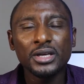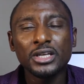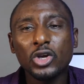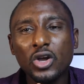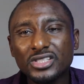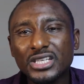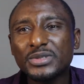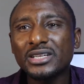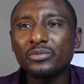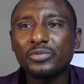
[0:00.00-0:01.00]
The concept
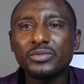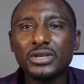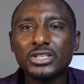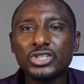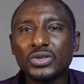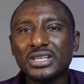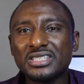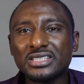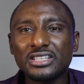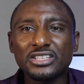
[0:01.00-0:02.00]
and implementation is
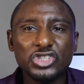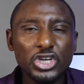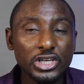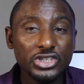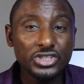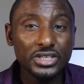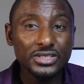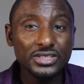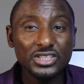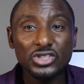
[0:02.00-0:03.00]
still in its early
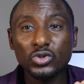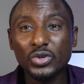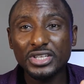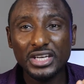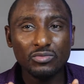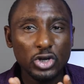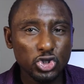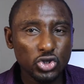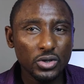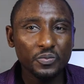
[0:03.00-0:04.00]
stages. It is not yet
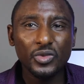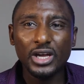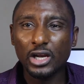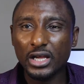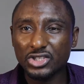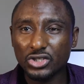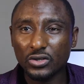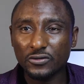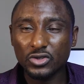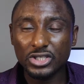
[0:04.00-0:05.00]
mature and large
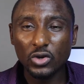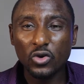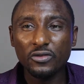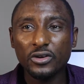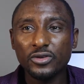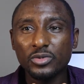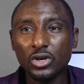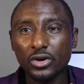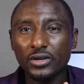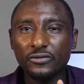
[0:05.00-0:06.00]
enough to take over from the
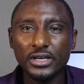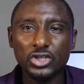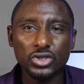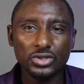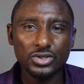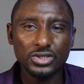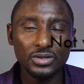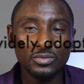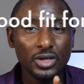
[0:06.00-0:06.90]
current financial system.